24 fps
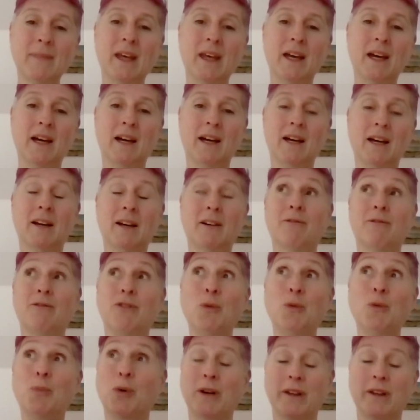uh,
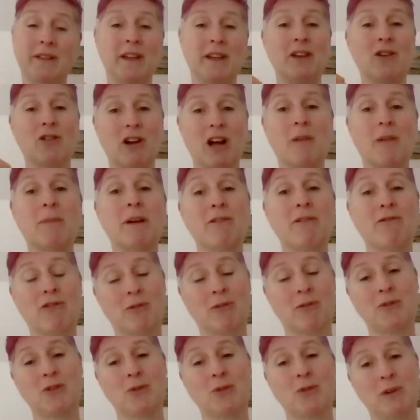viewpoint that you're coming
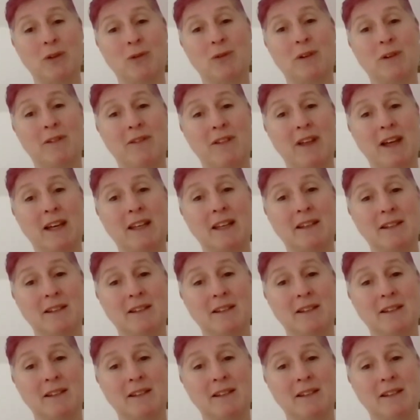from to with all of that?